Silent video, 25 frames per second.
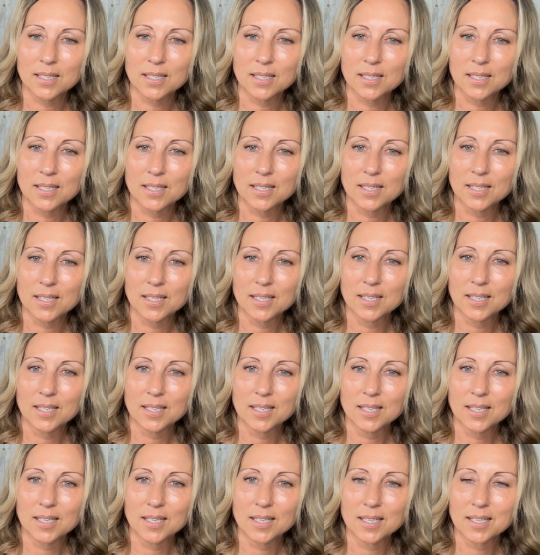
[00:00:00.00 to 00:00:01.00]

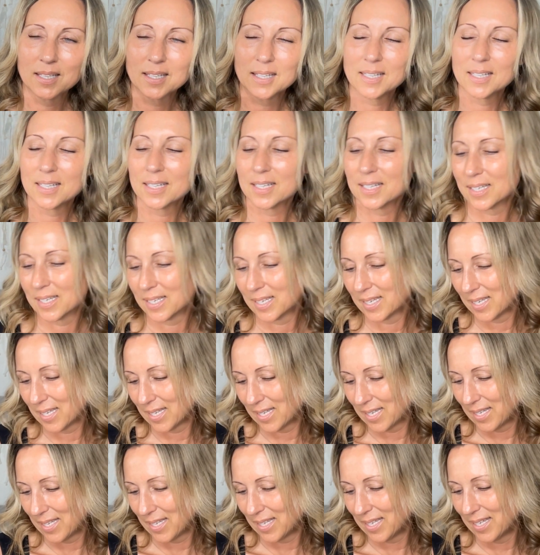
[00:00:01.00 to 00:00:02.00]

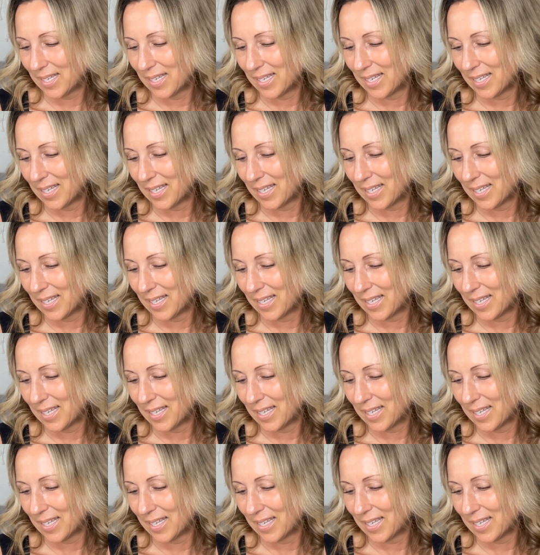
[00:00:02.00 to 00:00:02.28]
No one is speaking in this clip.